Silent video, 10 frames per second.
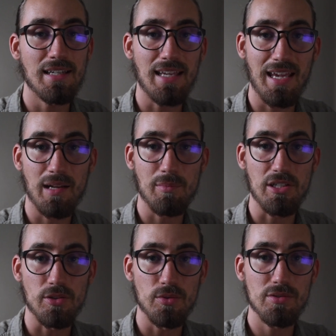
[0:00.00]
can be
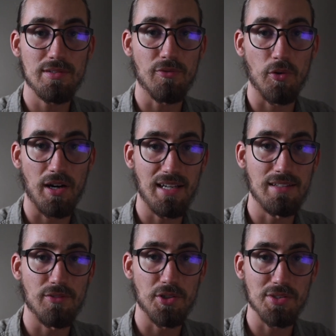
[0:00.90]
used for any
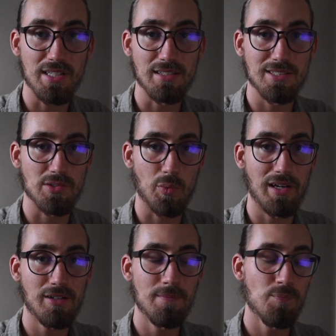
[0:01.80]
of those things as
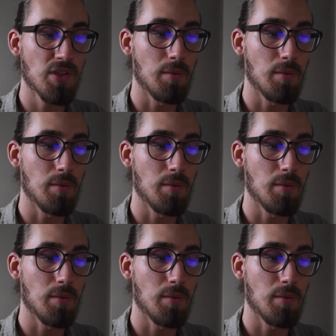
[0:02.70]
well.